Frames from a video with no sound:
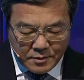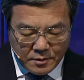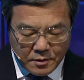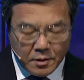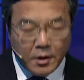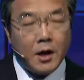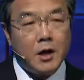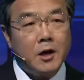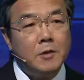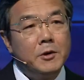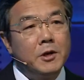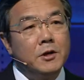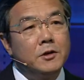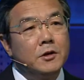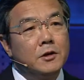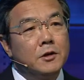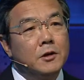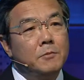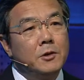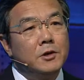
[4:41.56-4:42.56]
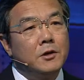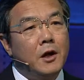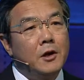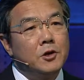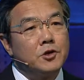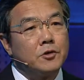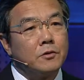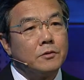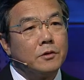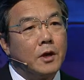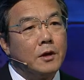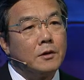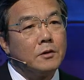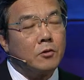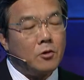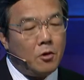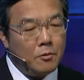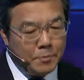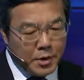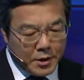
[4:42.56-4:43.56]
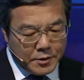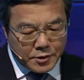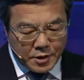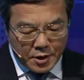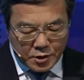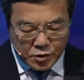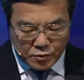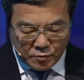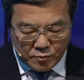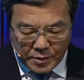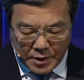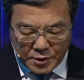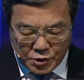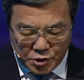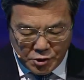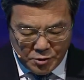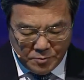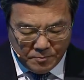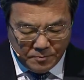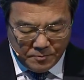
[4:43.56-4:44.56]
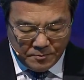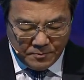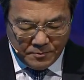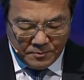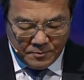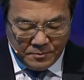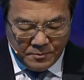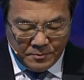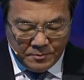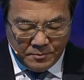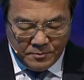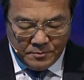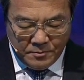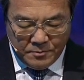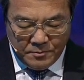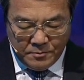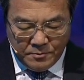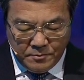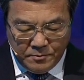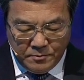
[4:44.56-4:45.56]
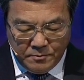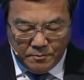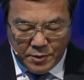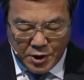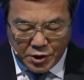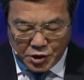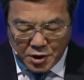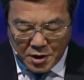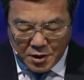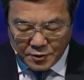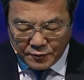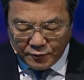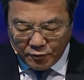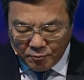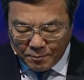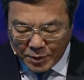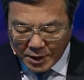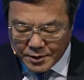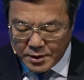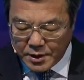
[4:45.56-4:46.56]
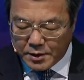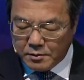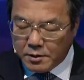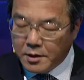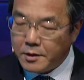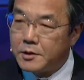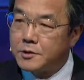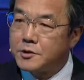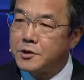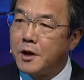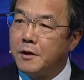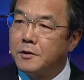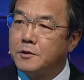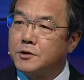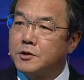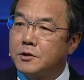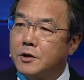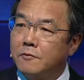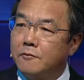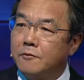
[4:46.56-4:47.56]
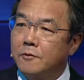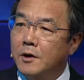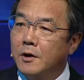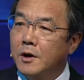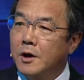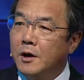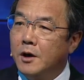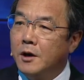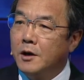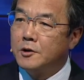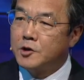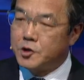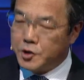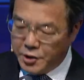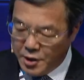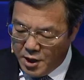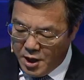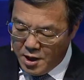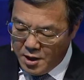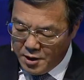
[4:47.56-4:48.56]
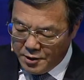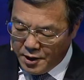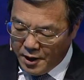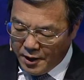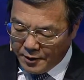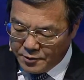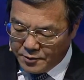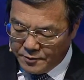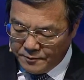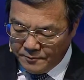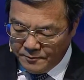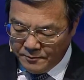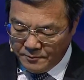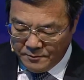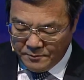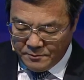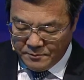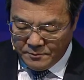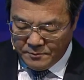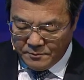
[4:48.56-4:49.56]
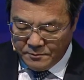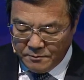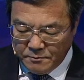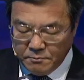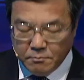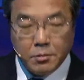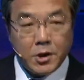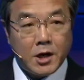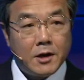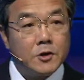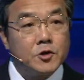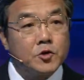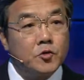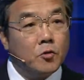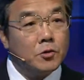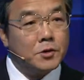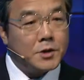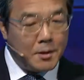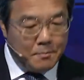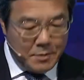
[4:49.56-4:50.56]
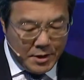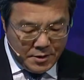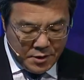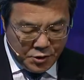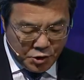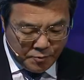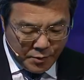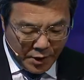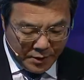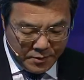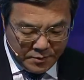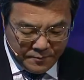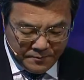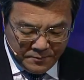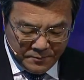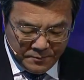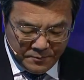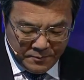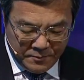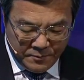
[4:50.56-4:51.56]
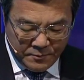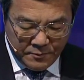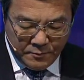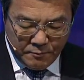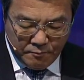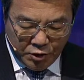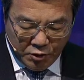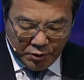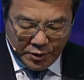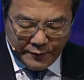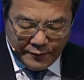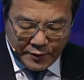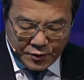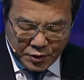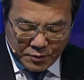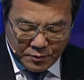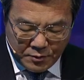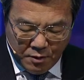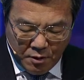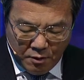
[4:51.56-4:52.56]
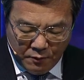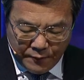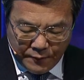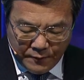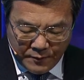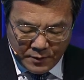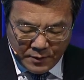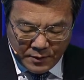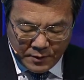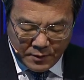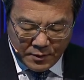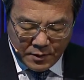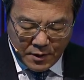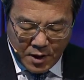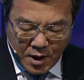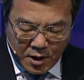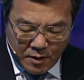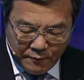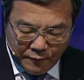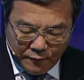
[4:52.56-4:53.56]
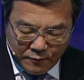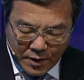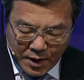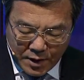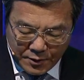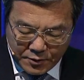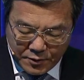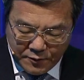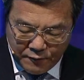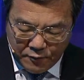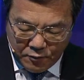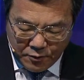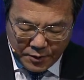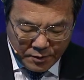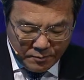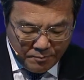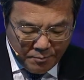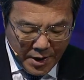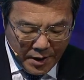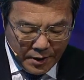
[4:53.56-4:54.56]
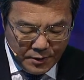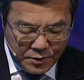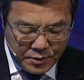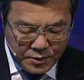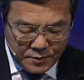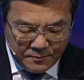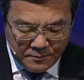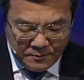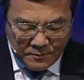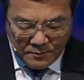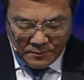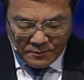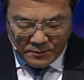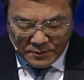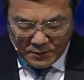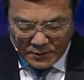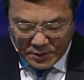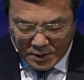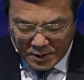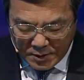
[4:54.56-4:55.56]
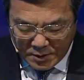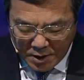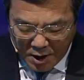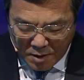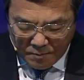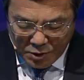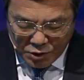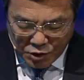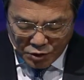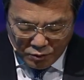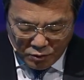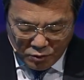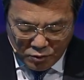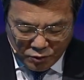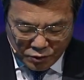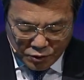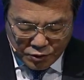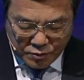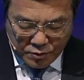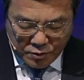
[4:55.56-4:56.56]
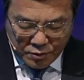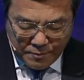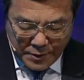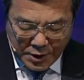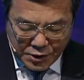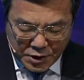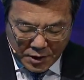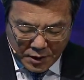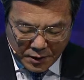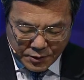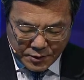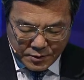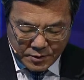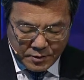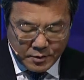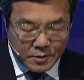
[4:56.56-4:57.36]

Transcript: liability limitation and compensation regime, measures for particularly sensitive sea areas, ballast water management, prohibition of harmful anti-fouling paints, and emission control measures.